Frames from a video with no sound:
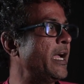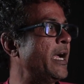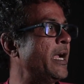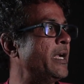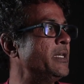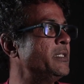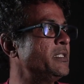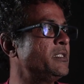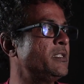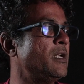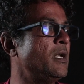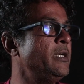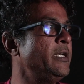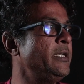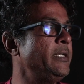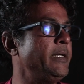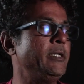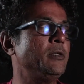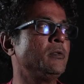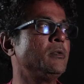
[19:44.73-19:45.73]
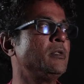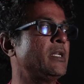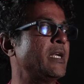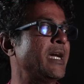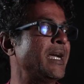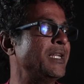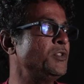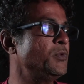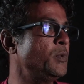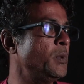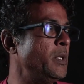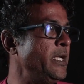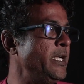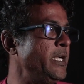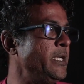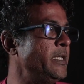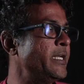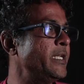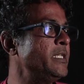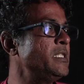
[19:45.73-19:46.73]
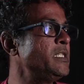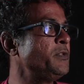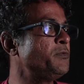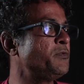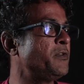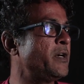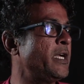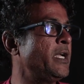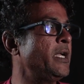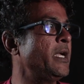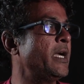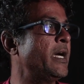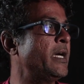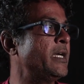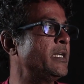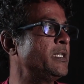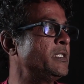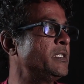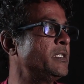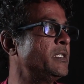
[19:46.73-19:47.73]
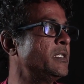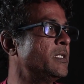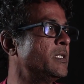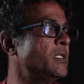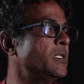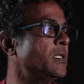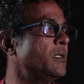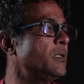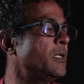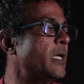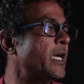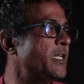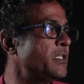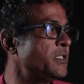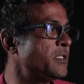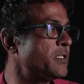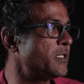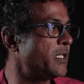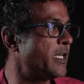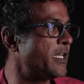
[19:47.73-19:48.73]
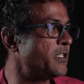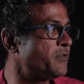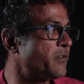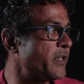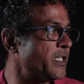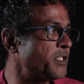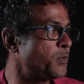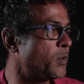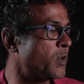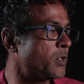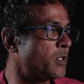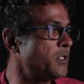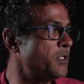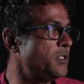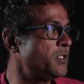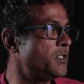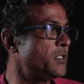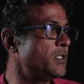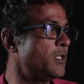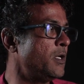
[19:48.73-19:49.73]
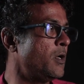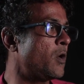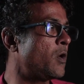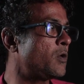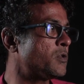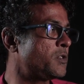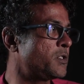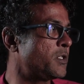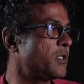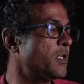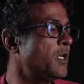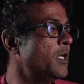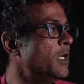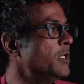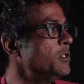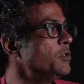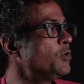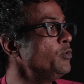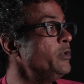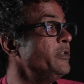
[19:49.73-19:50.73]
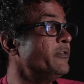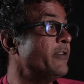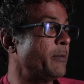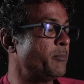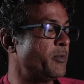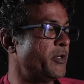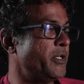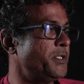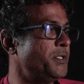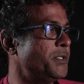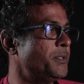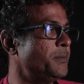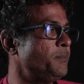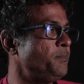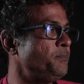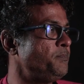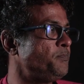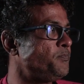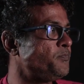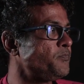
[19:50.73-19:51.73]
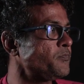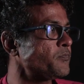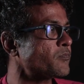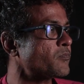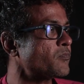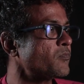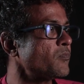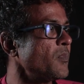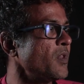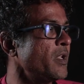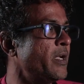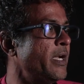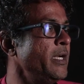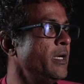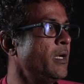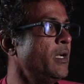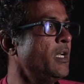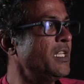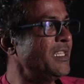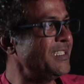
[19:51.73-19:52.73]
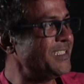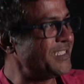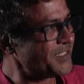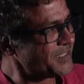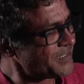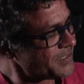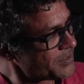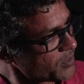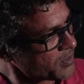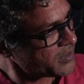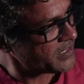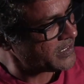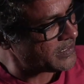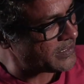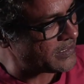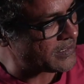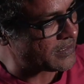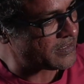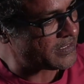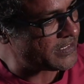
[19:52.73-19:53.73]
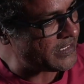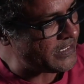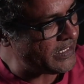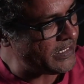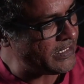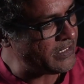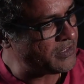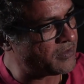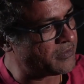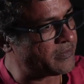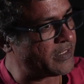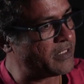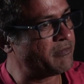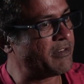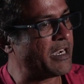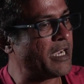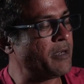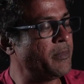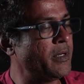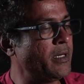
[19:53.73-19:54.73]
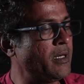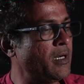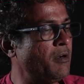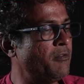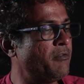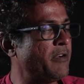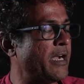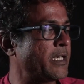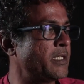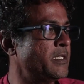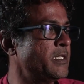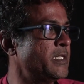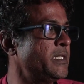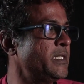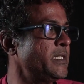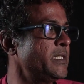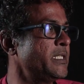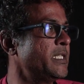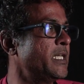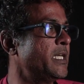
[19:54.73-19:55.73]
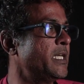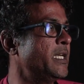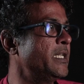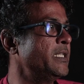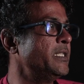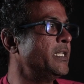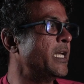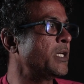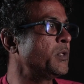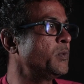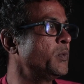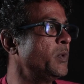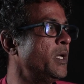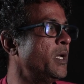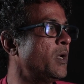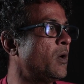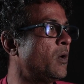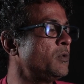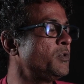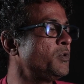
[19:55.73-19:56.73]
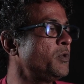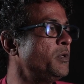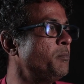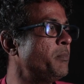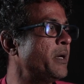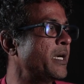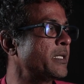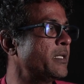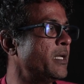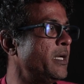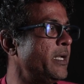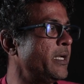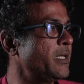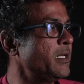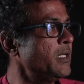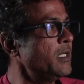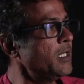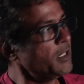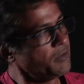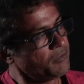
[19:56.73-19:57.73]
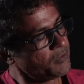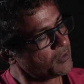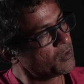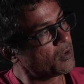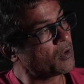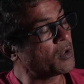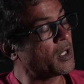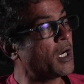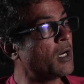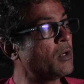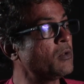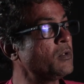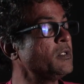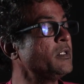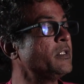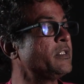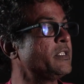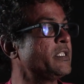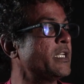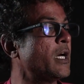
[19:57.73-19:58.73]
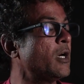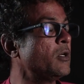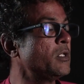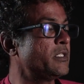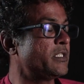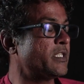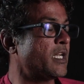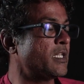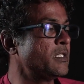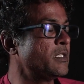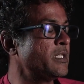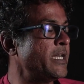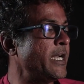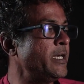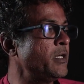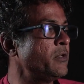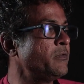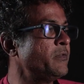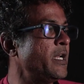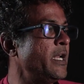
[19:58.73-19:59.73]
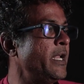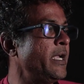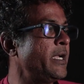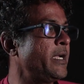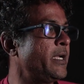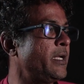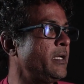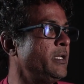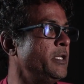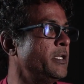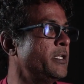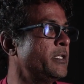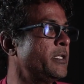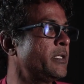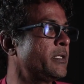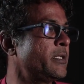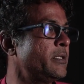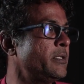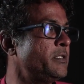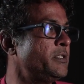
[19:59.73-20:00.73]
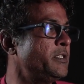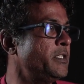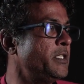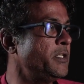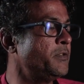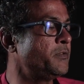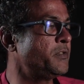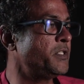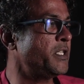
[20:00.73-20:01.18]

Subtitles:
and the salinity to gradually intensify as fresh water is lost through evaporation. Right? This is a series of environmental factors that will also impact the lake. If you go down to the southern end of the lake near the city of